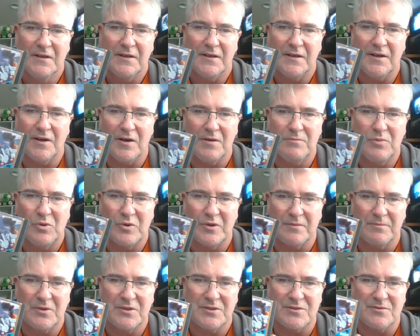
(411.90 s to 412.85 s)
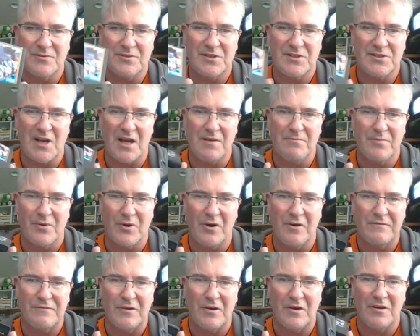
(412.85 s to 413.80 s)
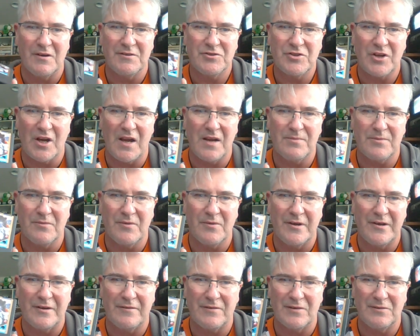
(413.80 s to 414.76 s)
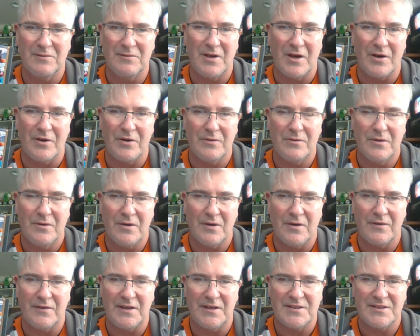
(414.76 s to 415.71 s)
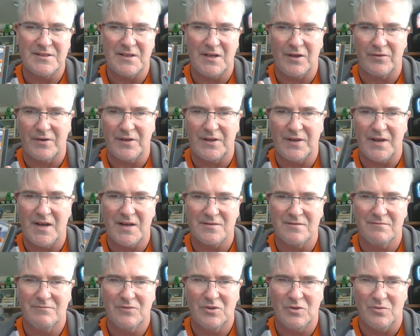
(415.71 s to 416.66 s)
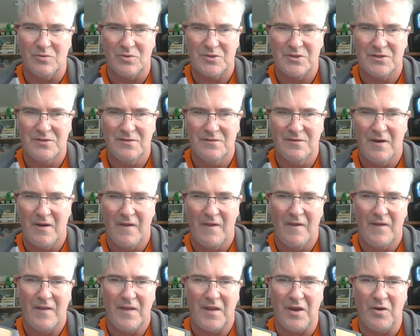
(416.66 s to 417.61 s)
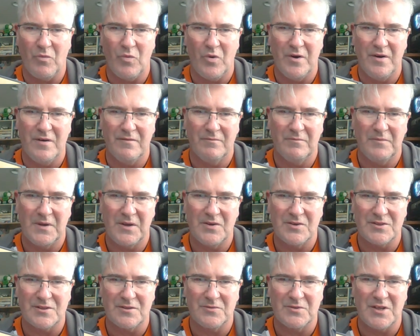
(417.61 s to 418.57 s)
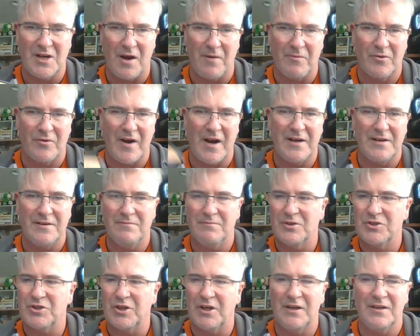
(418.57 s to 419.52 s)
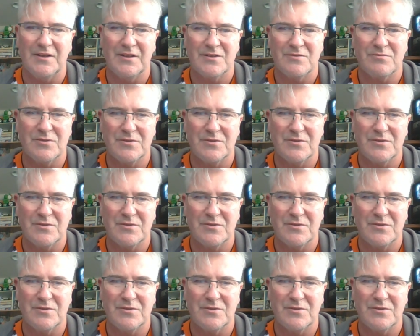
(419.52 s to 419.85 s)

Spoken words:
yeah, I bought it because it was the same profile and shape and wondering if it would go on the SC3000. Of course it wouldn't, because it was an upgraded machine this